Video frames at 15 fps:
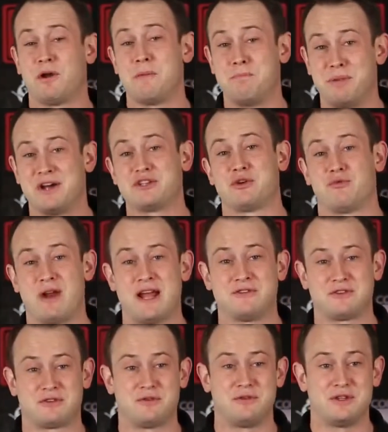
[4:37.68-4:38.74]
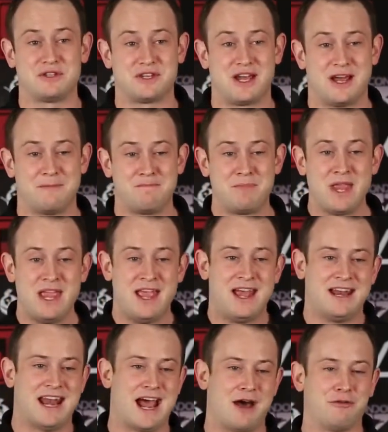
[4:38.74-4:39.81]
put a bunch of rounds through this gun.
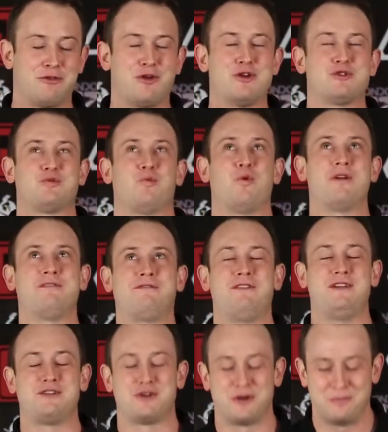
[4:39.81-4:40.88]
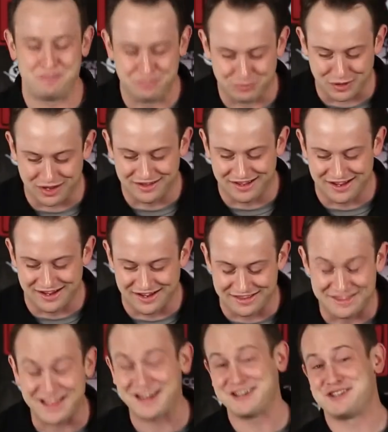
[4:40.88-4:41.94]
Now, there is one feature
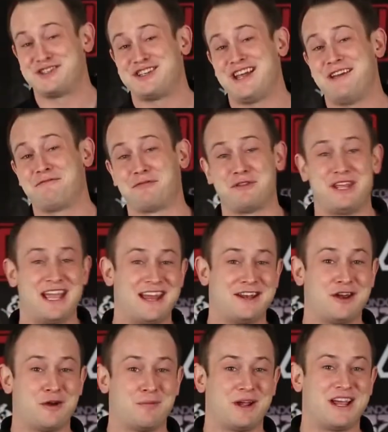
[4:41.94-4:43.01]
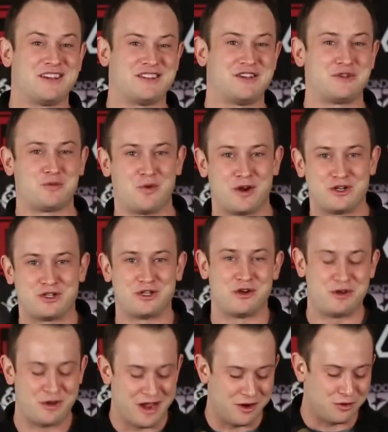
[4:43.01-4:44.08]
that I saved for the end here because I just want to
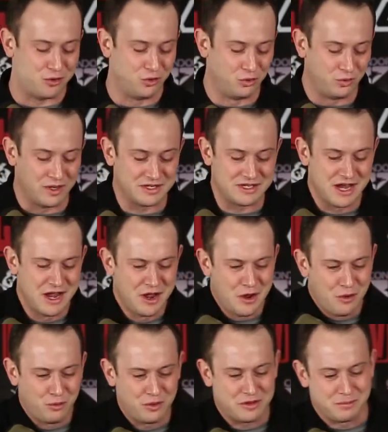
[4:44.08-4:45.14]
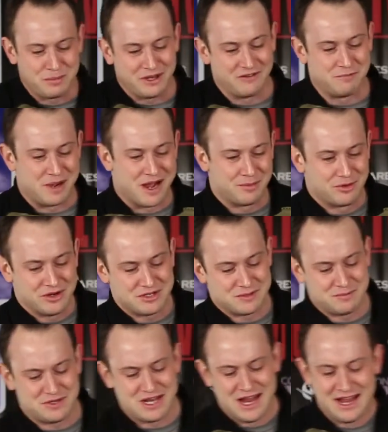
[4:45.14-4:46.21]
show you how cool it was with a bit of
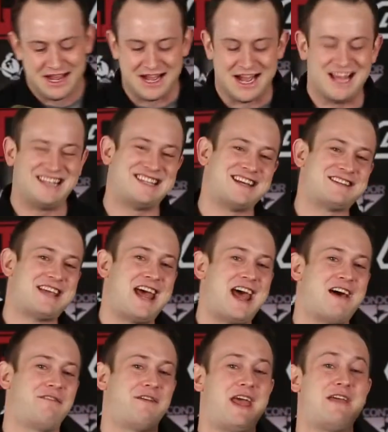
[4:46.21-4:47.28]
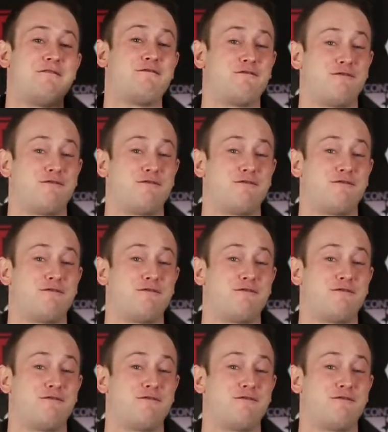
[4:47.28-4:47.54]
bobberisms. It does have a